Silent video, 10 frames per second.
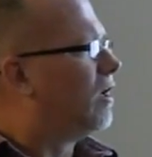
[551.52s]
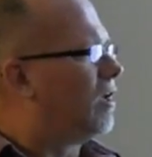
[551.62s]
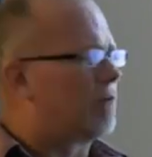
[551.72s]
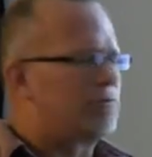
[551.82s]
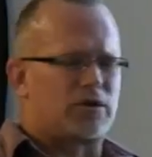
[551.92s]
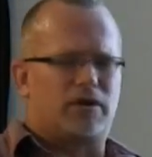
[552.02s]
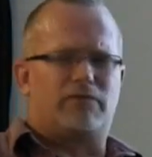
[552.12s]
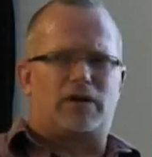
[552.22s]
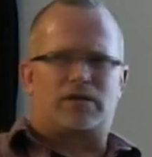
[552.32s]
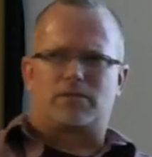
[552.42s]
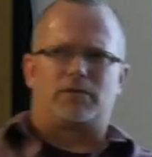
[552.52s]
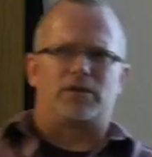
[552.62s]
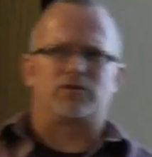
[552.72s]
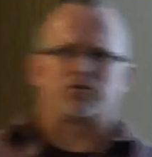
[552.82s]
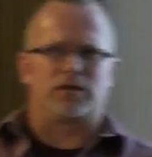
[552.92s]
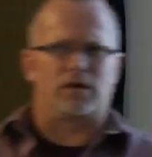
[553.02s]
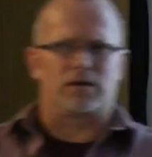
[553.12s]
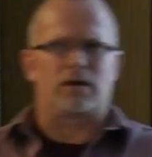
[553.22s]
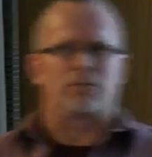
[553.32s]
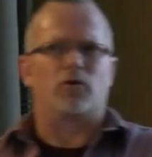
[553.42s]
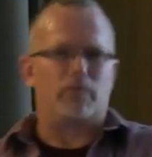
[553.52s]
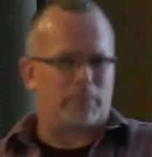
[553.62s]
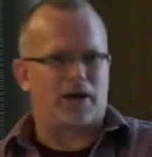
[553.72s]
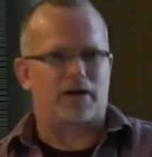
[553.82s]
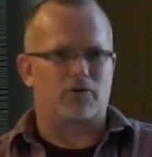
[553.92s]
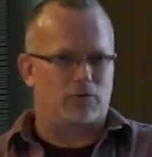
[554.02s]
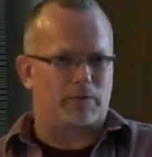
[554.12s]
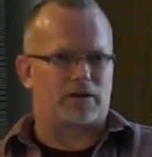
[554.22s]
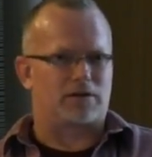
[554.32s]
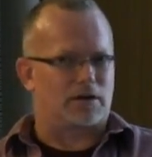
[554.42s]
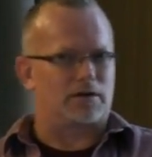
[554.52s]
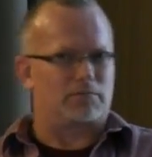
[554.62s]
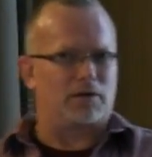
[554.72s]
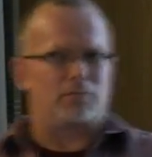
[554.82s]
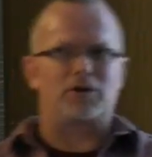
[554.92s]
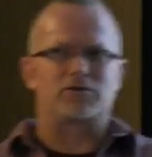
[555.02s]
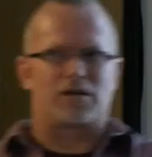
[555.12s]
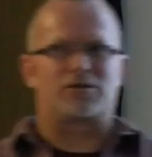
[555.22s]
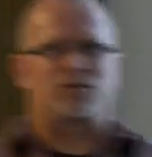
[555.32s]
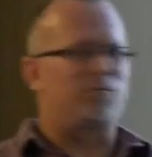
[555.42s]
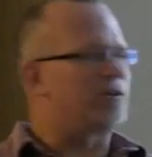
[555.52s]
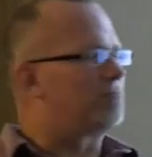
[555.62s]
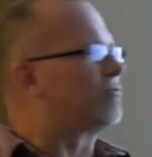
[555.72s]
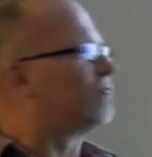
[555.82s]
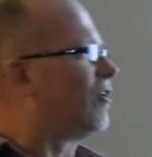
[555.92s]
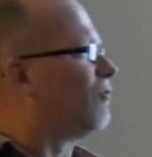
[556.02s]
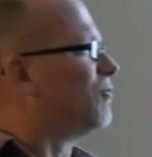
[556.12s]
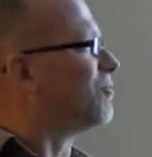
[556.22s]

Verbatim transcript: And I was trying to find some of the history, and I kept going back and going back. It's like, yeah, Mark's actually been involved with